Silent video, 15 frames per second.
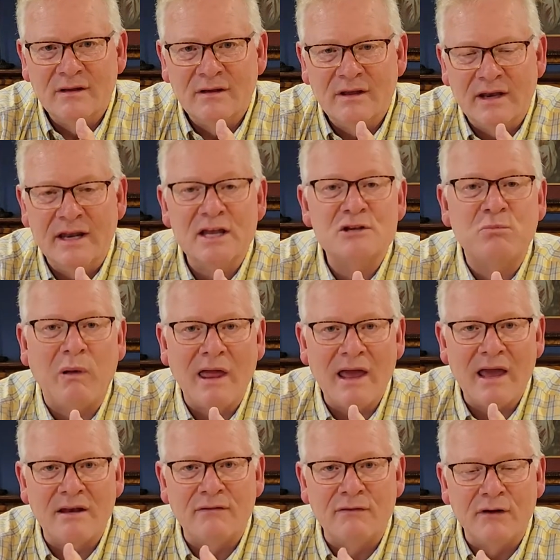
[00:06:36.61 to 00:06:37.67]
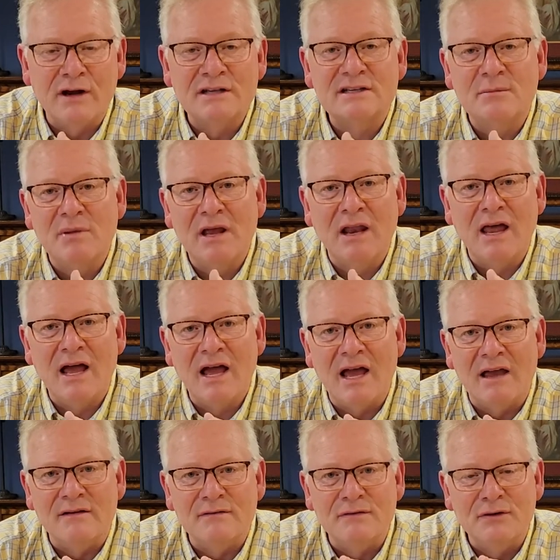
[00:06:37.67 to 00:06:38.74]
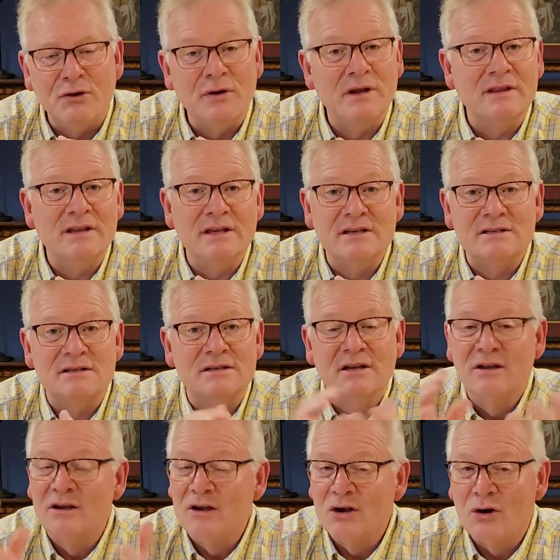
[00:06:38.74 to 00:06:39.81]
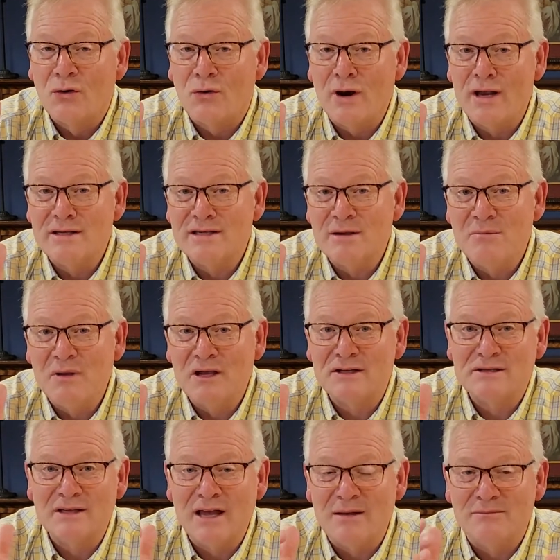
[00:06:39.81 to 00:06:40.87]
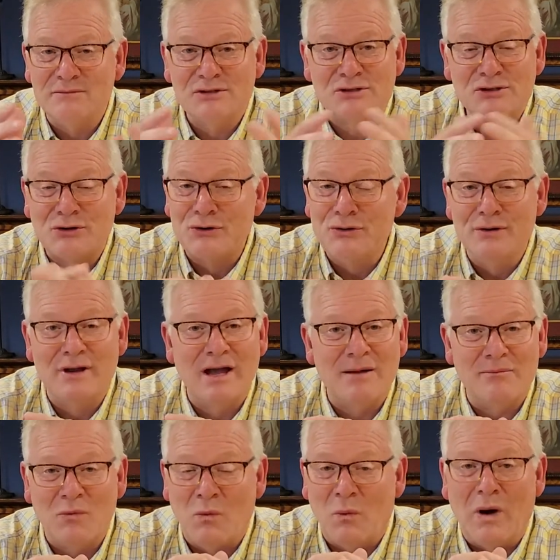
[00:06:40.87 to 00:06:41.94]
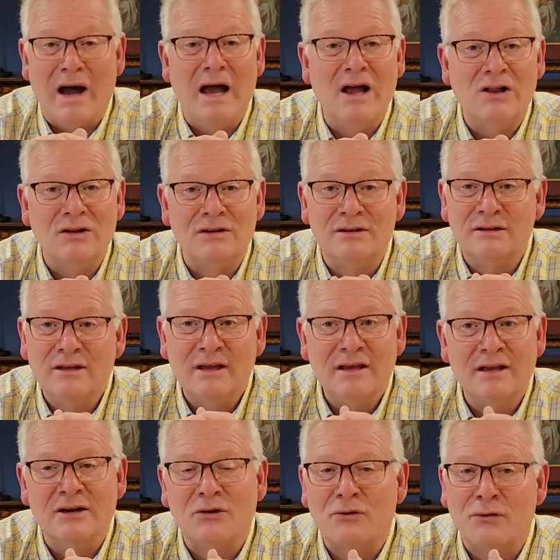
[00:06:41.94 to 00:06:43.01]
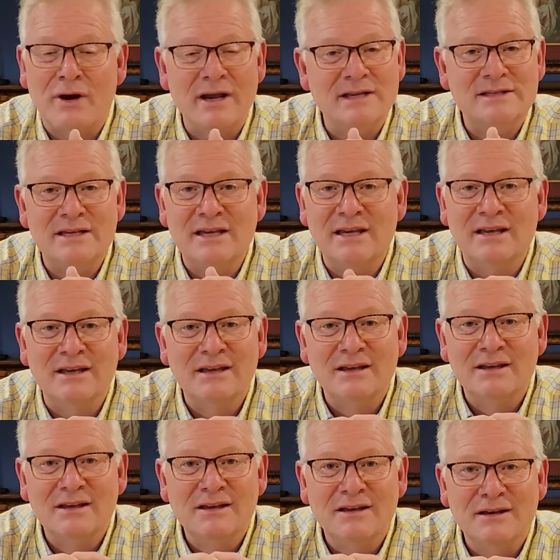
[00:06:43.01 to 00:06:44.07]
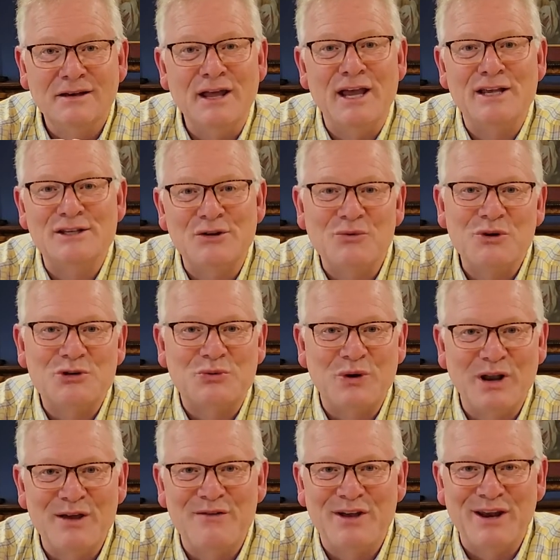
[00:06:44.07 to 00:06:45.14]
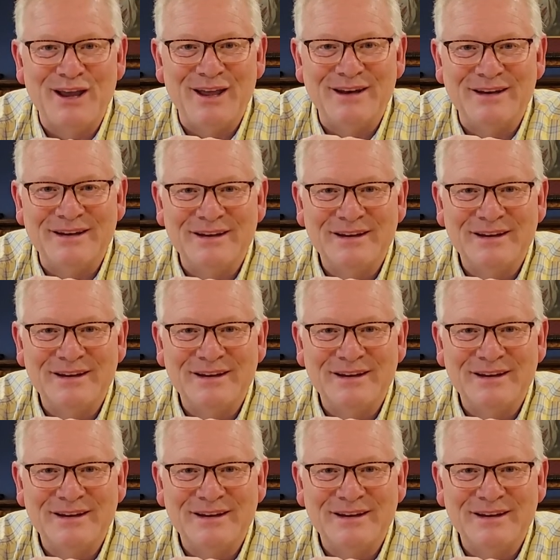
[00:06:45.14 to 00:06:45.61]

in his plan for us to be alive during these crazy, mixed up, screwed up, wild, and crazy days in which we're living in.